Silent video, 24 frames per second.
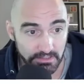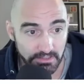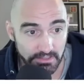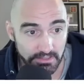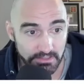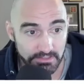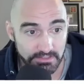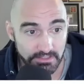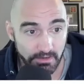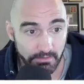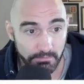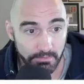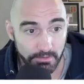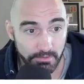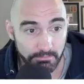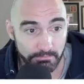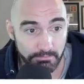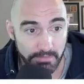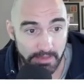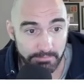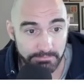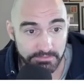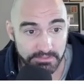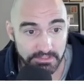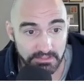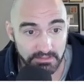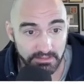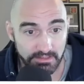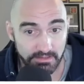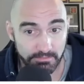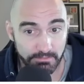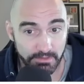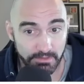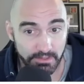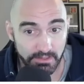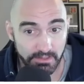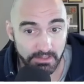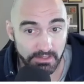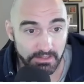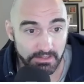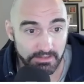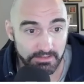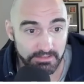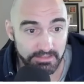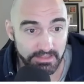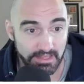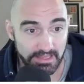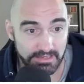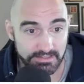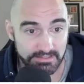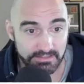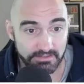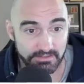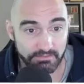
Some maps claim that